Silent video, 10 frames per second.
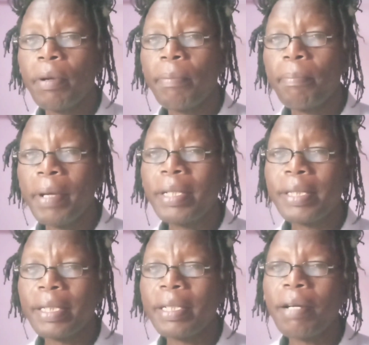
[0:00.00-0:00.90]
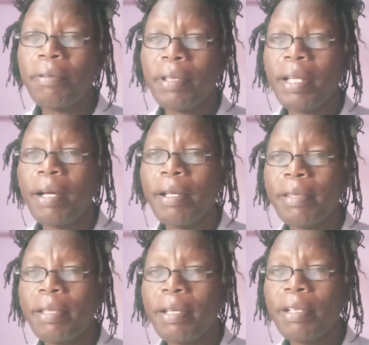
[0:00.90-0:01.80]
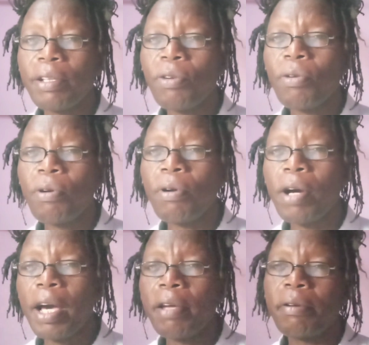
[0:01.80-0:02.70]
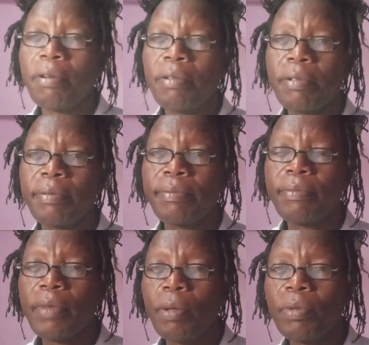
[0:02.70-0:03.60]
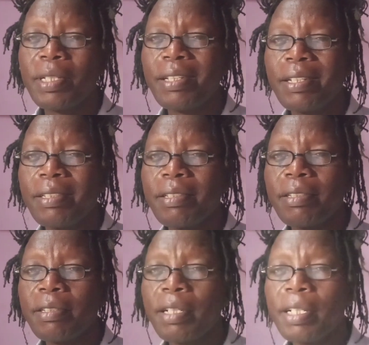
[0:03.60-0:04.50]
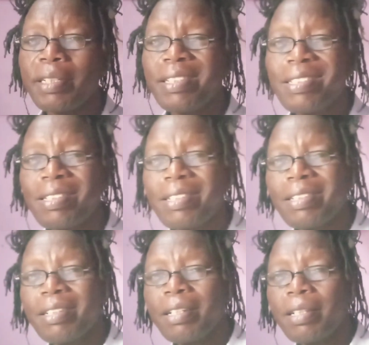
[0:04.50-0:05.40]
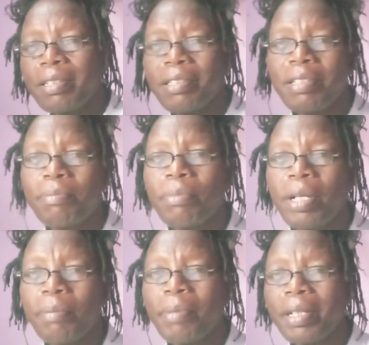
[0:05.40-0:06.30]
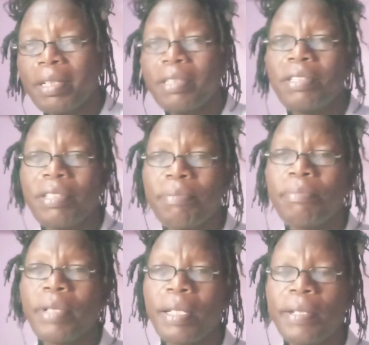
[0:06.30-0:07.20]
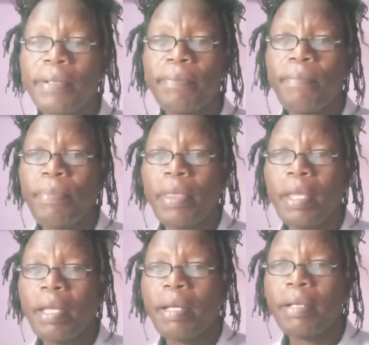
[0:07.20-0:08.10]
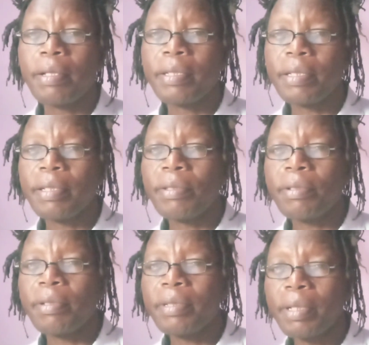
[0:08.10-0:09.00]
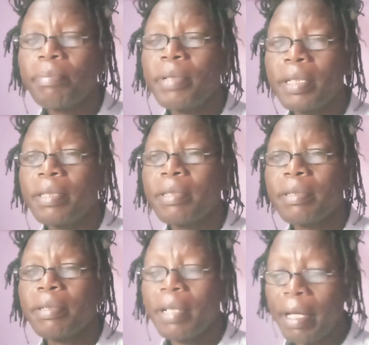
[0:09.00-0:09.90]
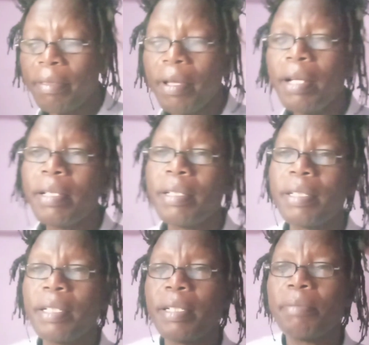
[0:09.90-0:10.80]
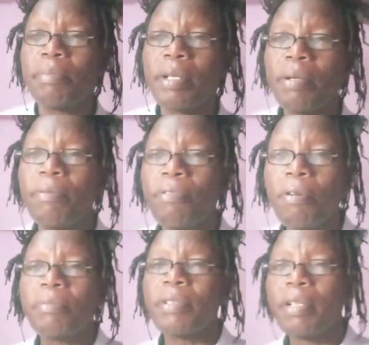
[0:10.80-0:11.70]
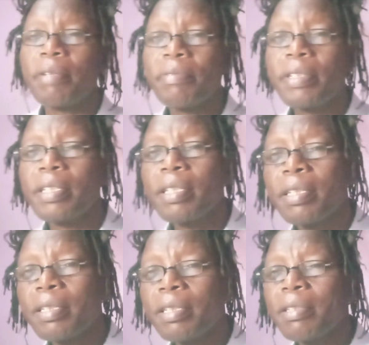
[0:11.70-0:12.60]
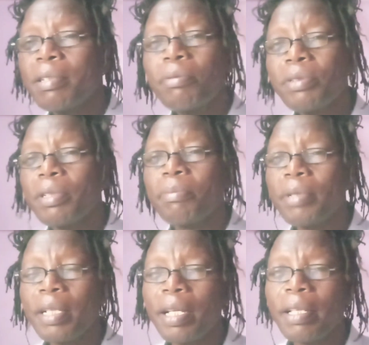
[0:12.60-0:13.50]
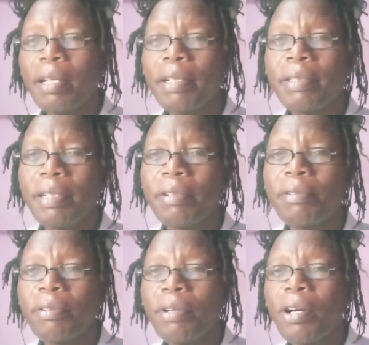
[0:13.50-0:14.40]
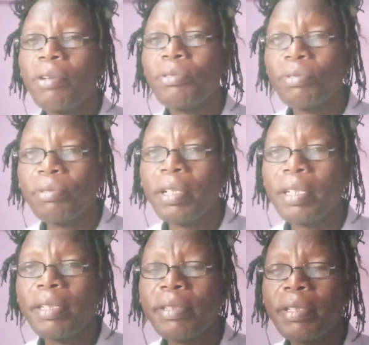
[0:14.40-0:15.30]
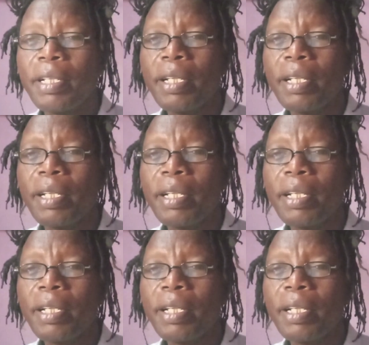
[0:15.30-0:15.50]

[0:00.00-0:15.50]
melting down the earth, the core iron, which creates this electricism and magnetism. Is it something like that, and then it forms gravity? So there was something like that. I don't know how true that is.